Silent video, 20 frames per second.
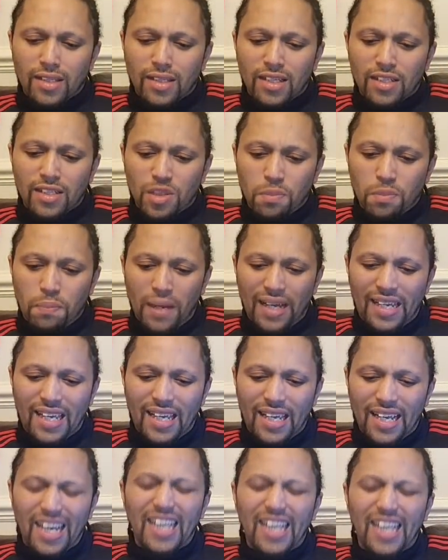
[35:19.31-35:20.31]
There's
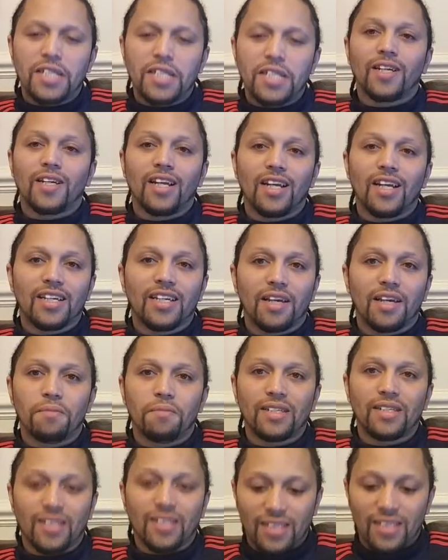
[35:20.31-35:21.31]
speculation linking
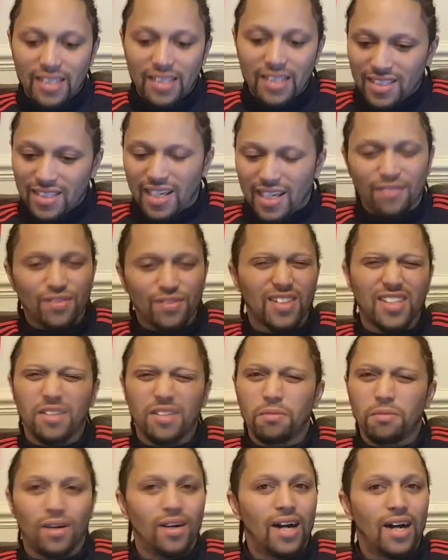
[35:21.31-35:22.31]
me to the
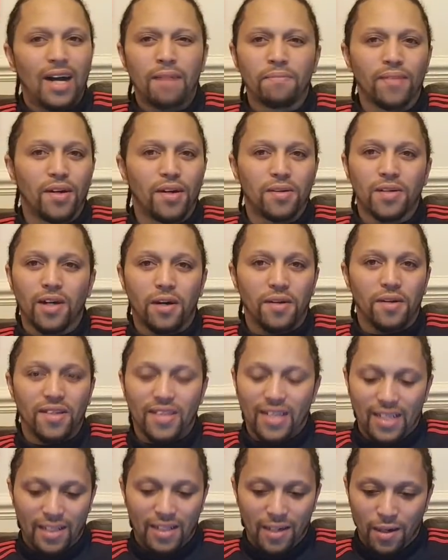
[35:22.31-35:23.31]
DTFC, but I'm not going
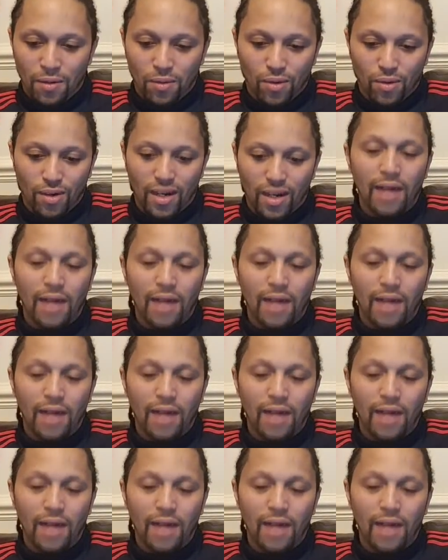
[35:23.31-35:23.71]
there, don't worry.